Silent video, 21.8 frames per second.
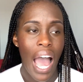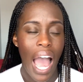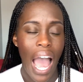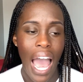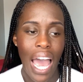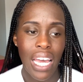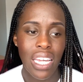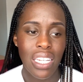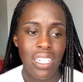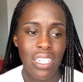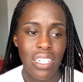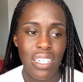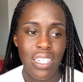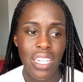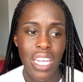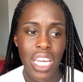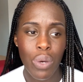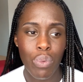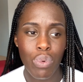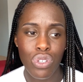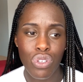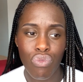And
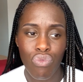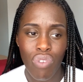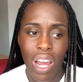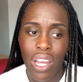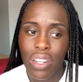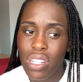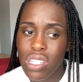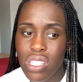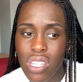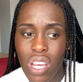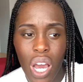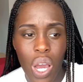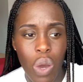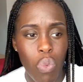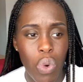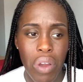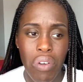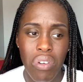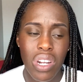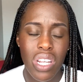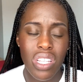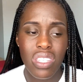it was around the time
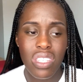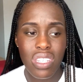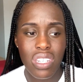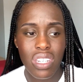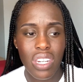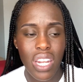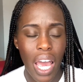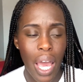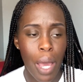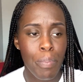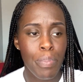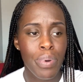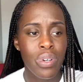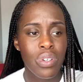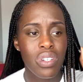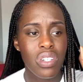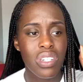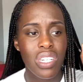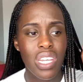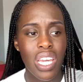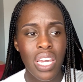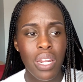where an incident
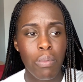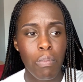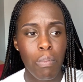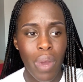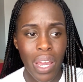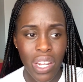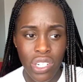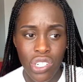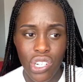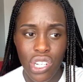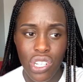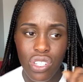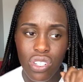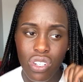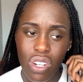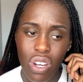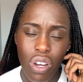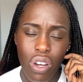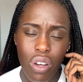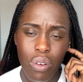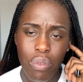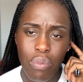happened in
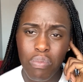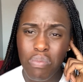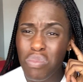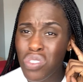Manchester.